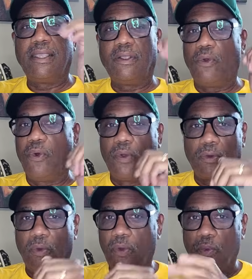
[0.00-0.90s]
or
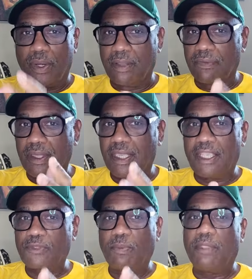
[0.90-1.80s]
whatever the
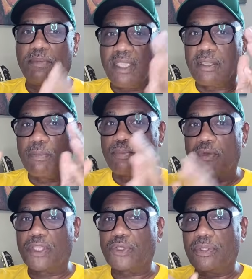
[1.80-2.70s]
case may be.
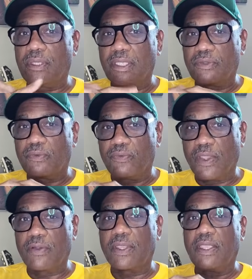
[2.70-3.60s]
Compression is
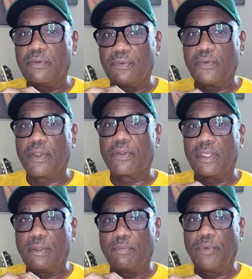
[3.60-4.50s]
very, very
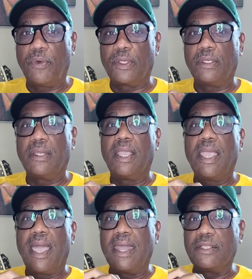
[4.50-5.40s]
important,
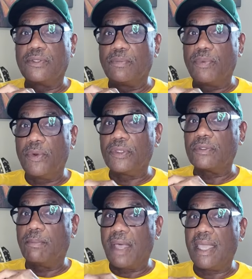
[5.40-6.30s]
and it's important to
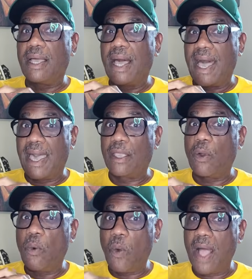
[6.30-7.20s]
buy a high
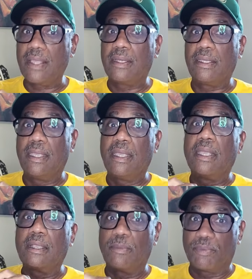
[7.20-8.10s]
quality
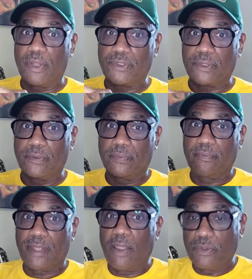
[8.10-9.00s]
compressor.
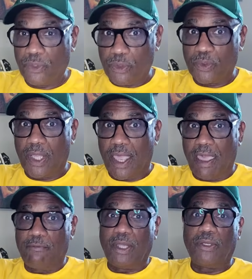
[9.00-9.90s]
Now, as usual, I have
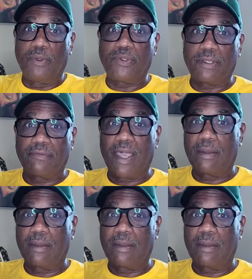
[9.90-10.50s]
my notes here. I've got them